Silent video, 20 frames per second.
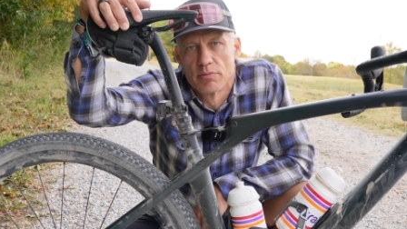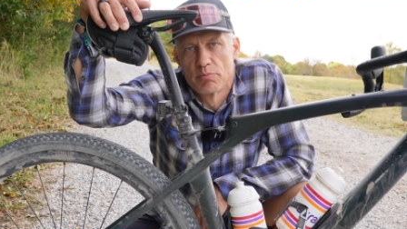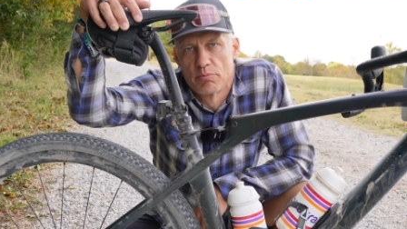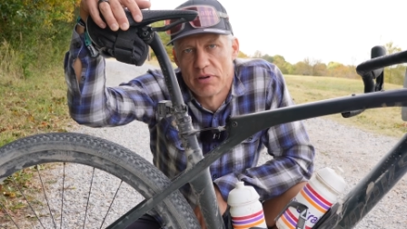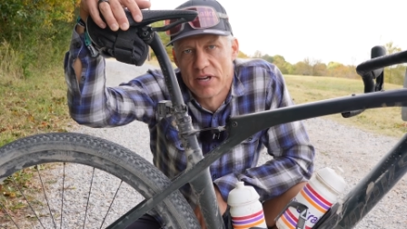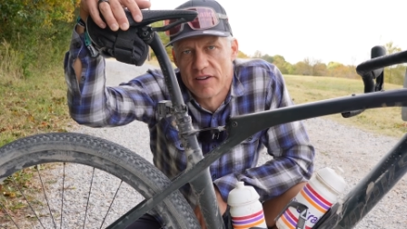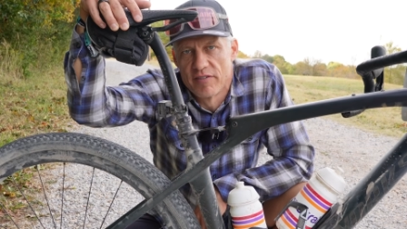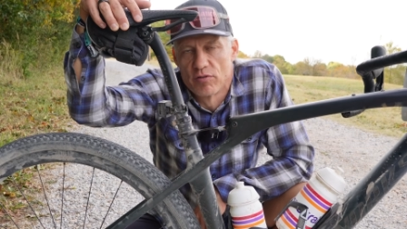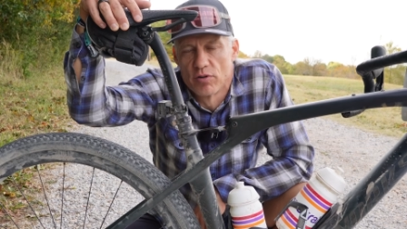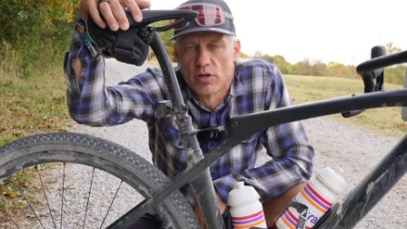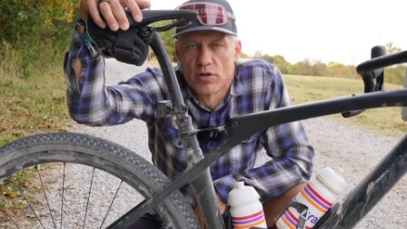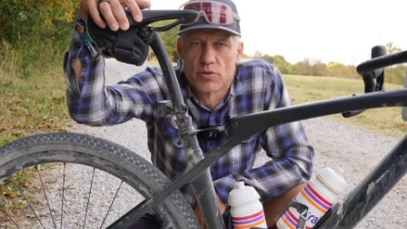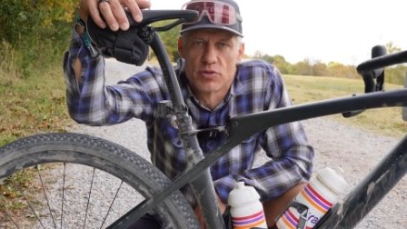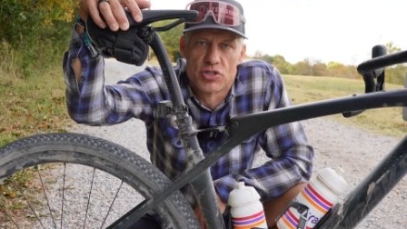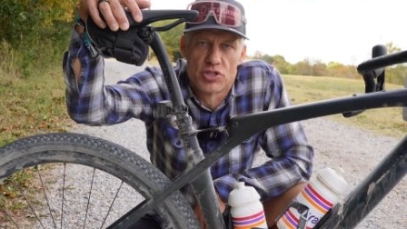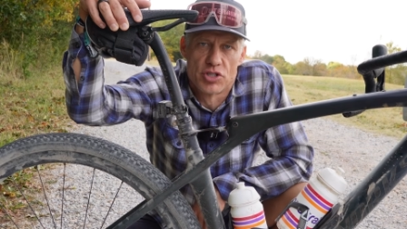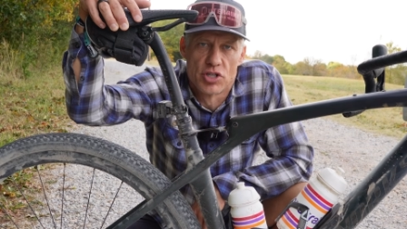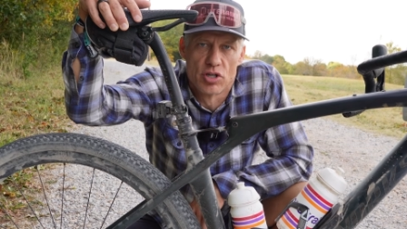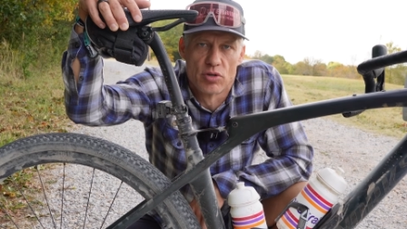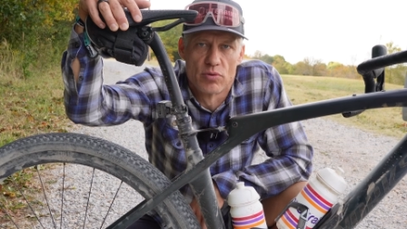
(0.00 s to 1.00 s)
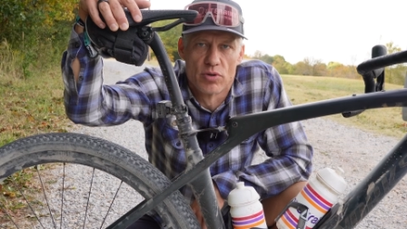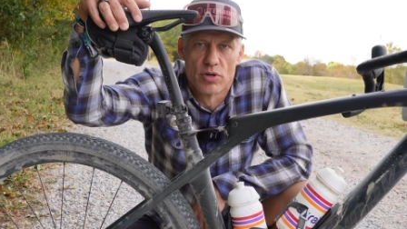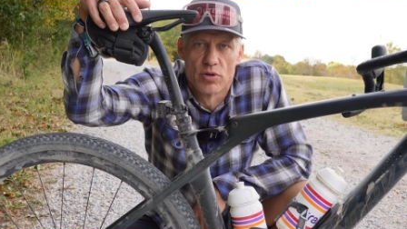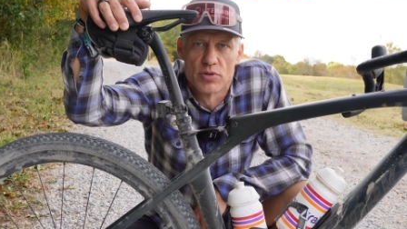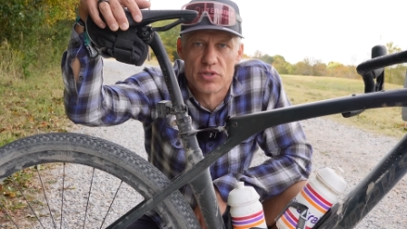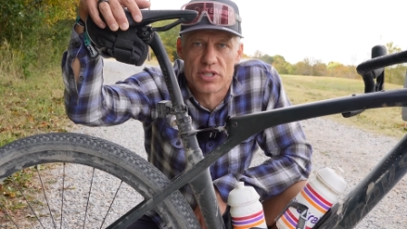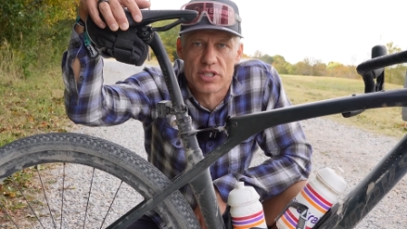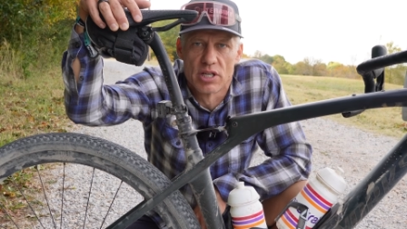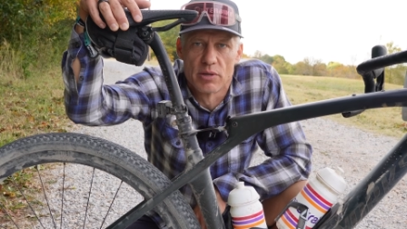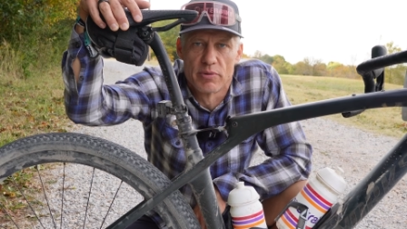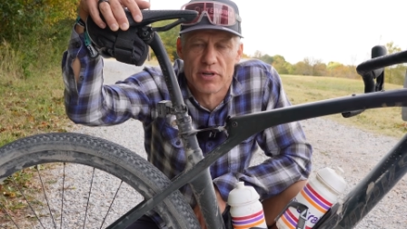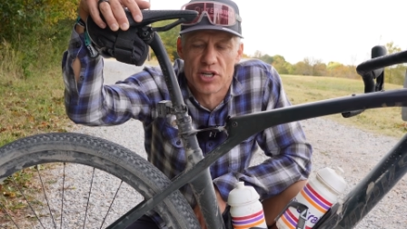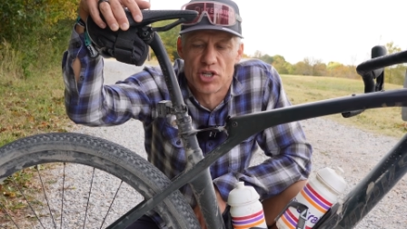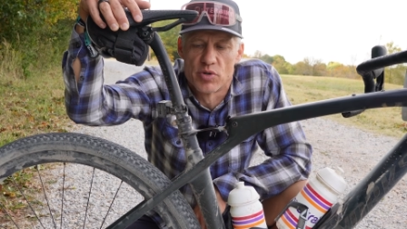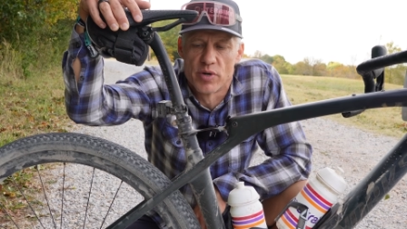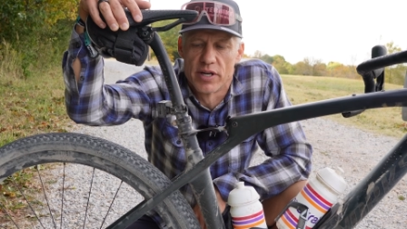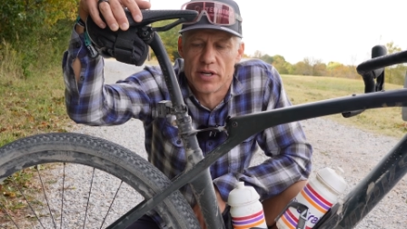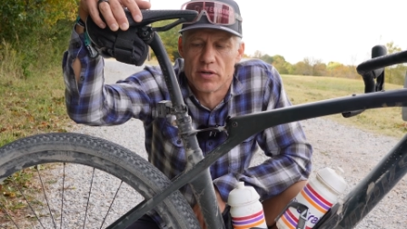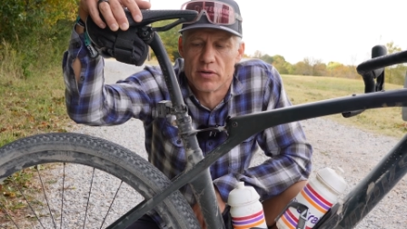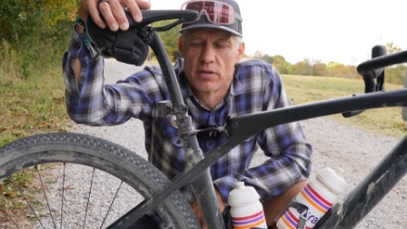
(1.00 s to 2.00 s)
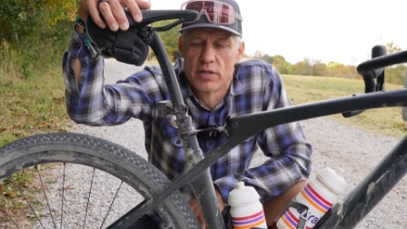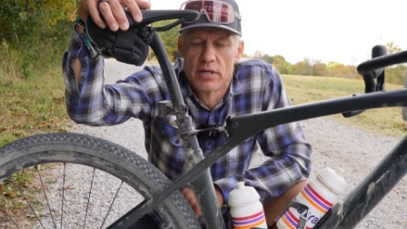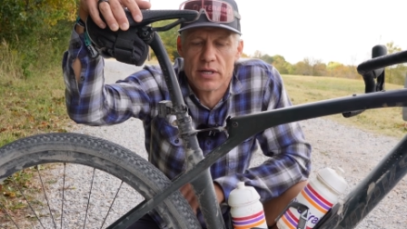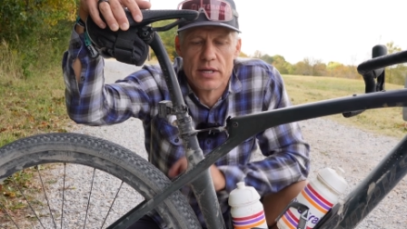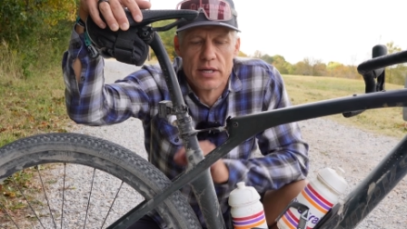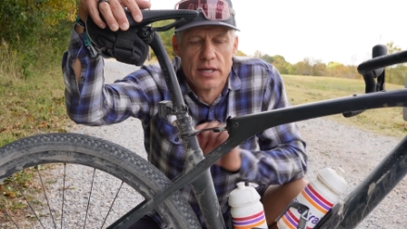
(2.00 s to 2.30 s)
paved roads, dirt roads, a little bit of trail,